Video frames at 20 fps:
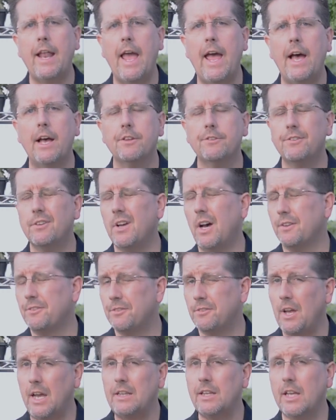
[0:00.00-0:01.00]
has a
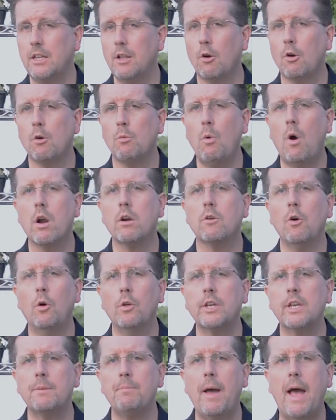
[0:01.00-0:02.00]
slightly lower water
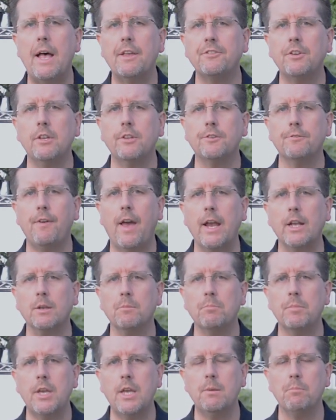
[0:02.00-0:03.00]
holding capacity than
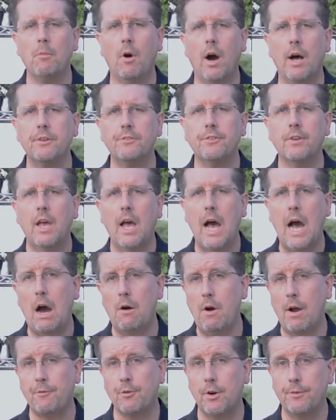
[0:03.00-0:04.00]
sphagnum peat moss.
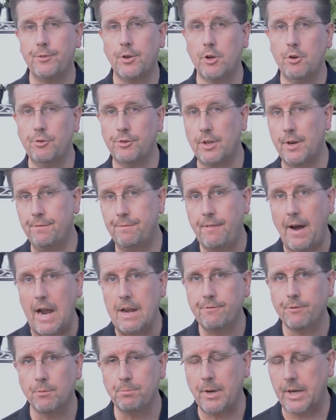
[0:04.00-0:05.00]
However, if you're using a
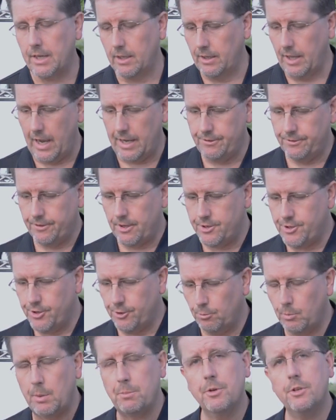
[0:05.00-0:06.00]
fine vermiculite, such
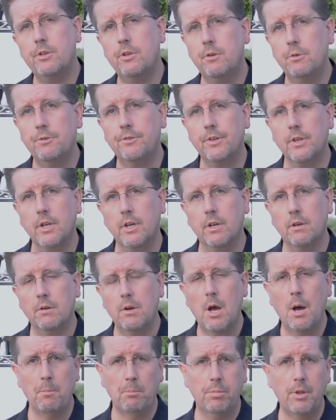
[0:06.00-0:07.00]
as we would use in a
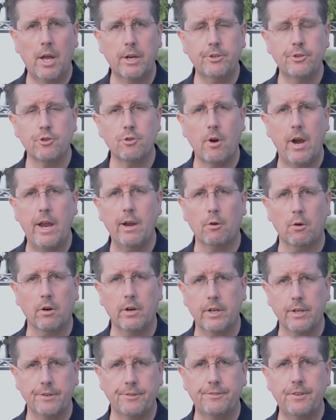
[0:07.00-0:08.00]
plug tray or
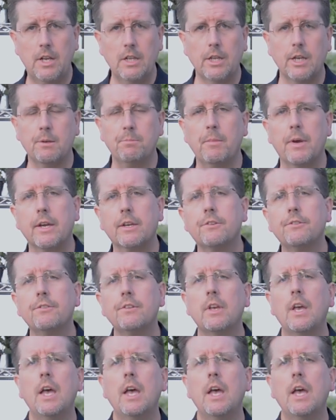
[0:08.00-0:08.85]
in a seedling mix,